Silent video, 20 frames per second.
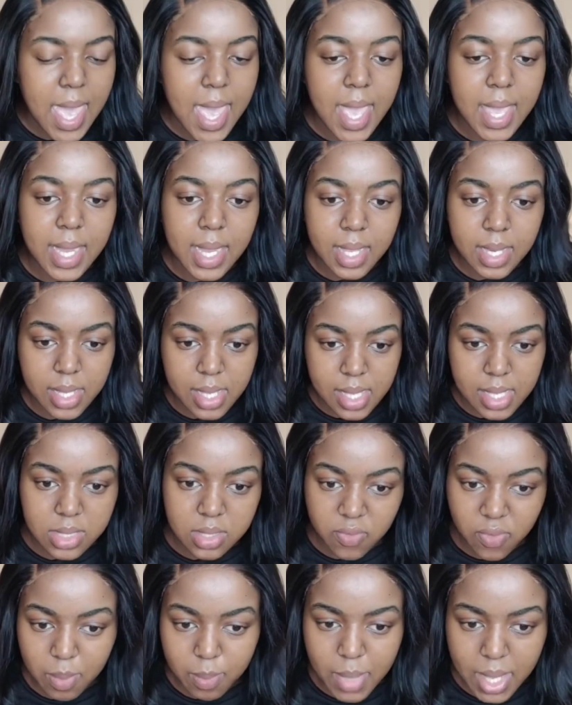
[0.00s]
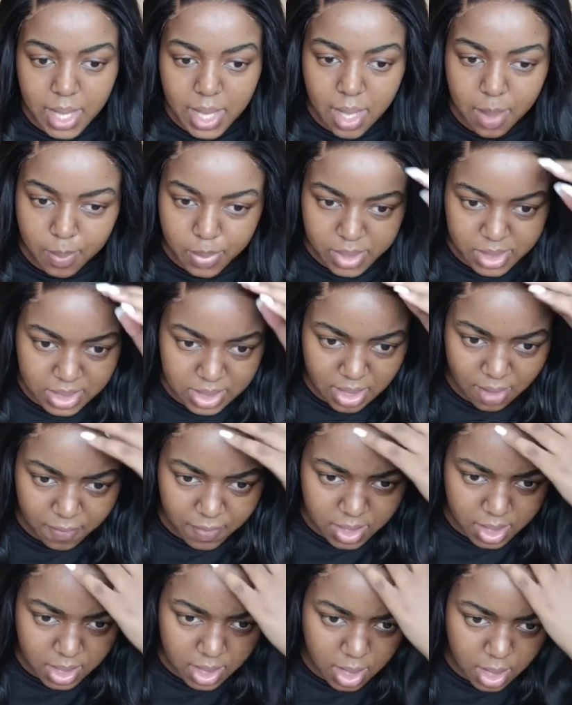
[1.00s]
and it is from my company South
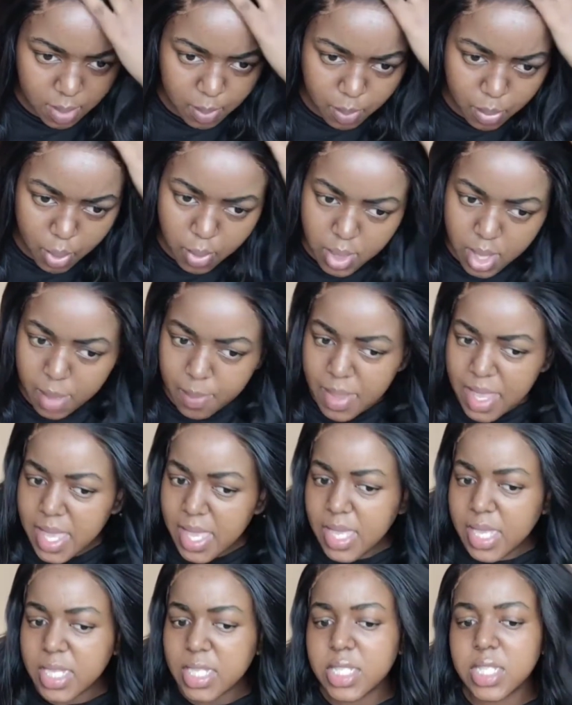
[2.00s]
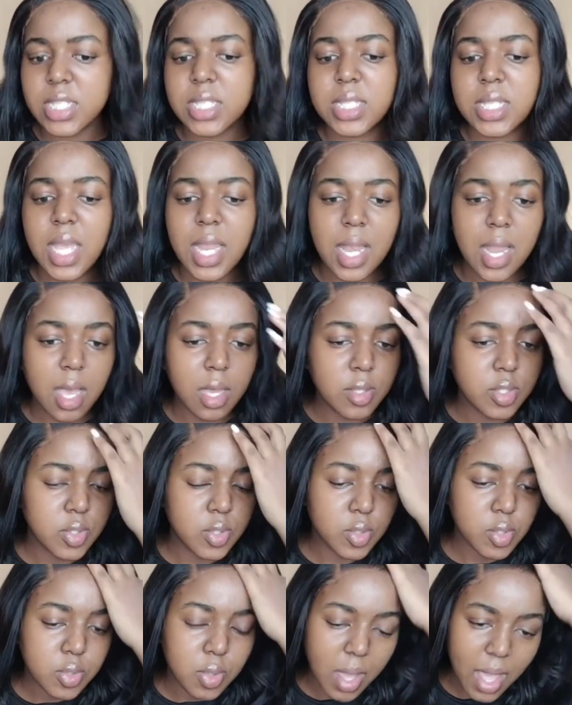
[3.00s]
African Hair Emporium. It just
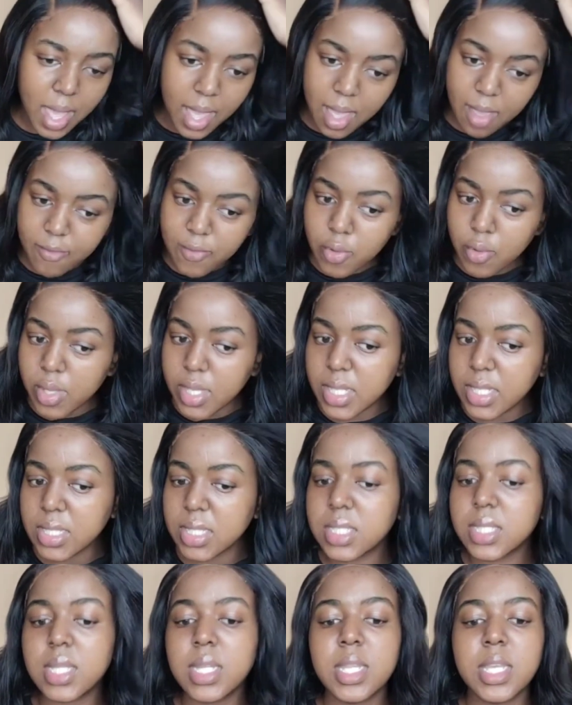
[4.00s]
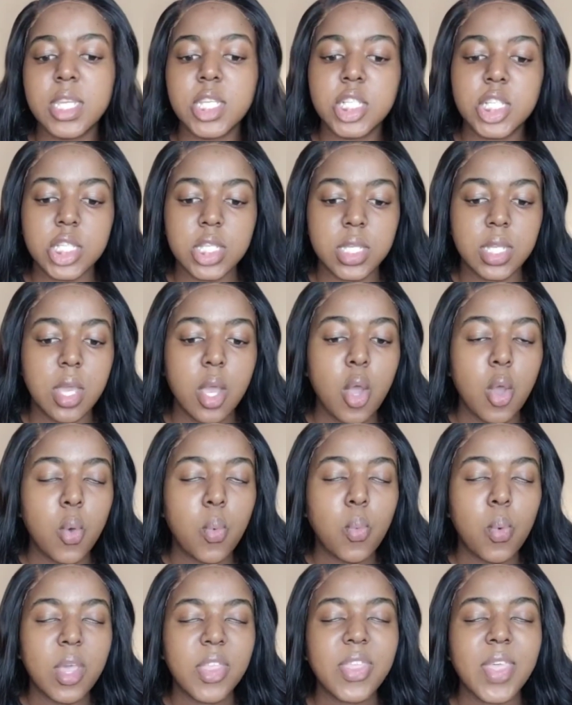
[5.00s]
allows you to have your installation
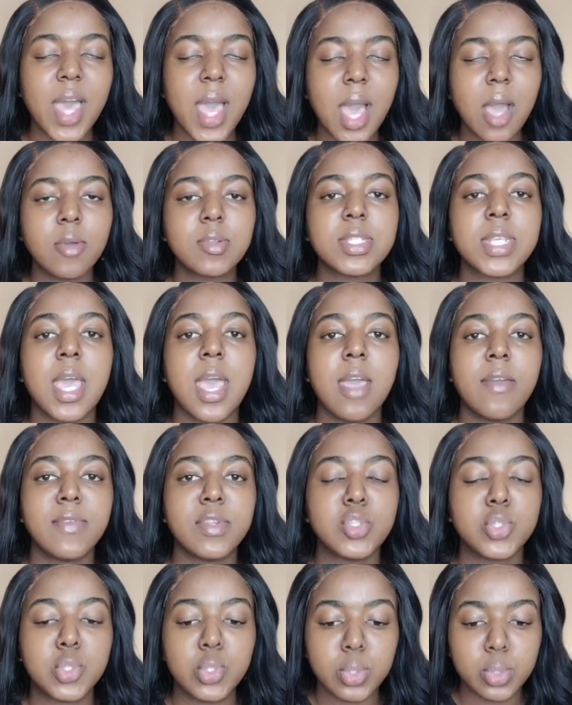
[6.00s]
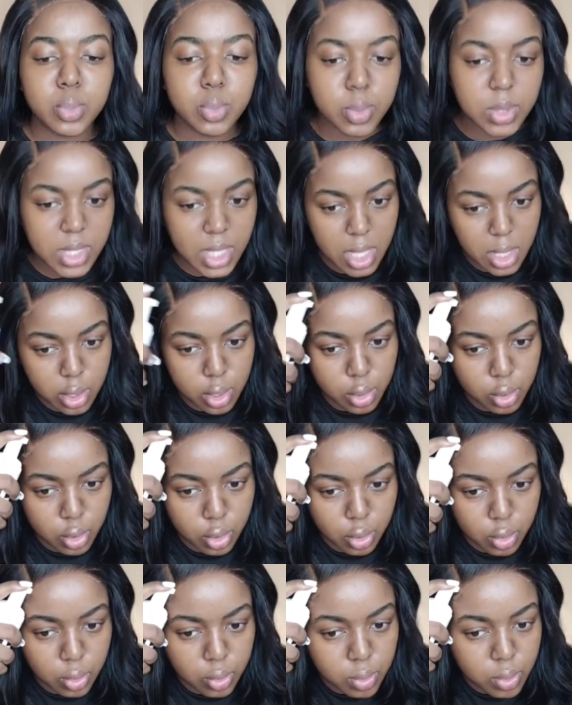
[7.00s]
without having to use any
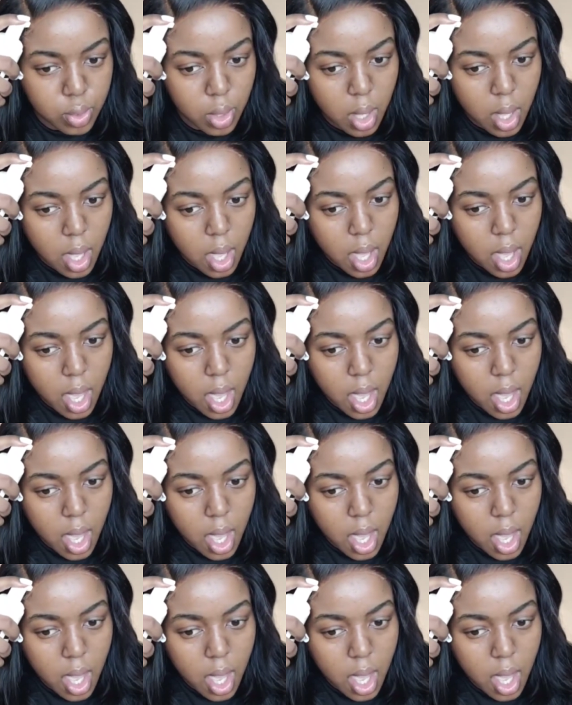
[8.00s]
glue.